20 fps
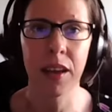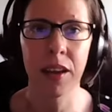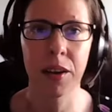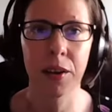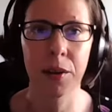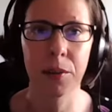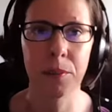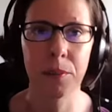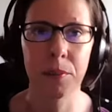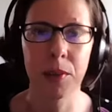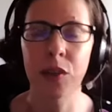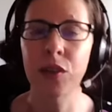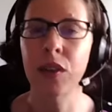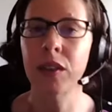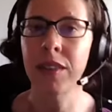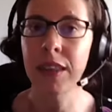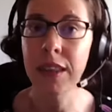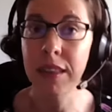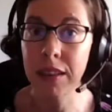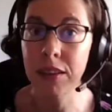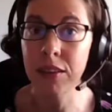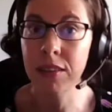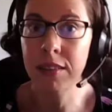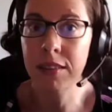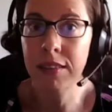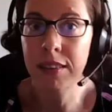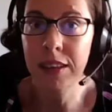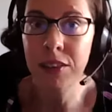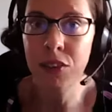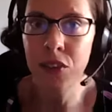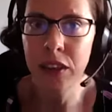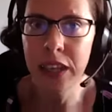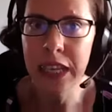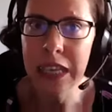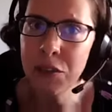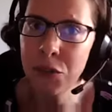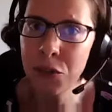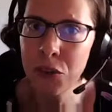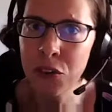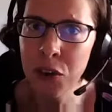Because I think there's a
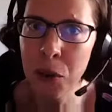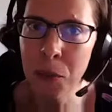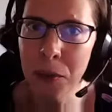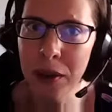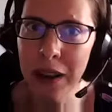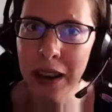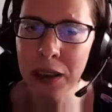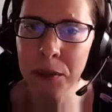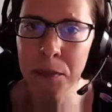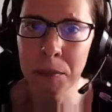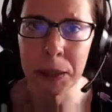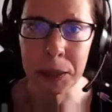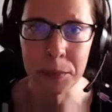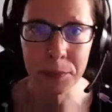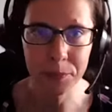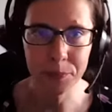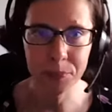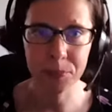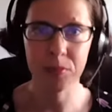need for someone like me.